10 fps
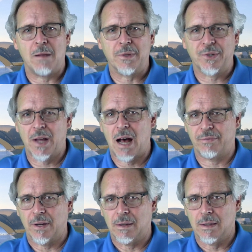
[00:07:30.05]

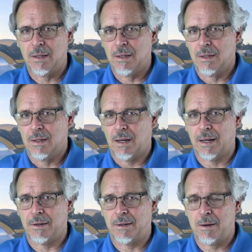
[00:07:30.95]
Mustafa.
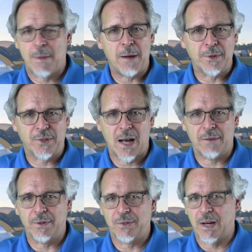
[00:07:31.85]
And Kamal
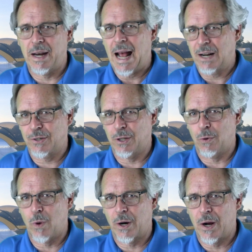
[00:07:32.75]
Mustafa has done excellent
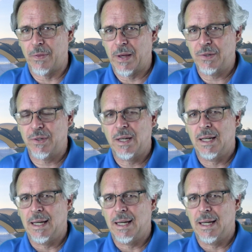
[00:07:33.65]
work on this.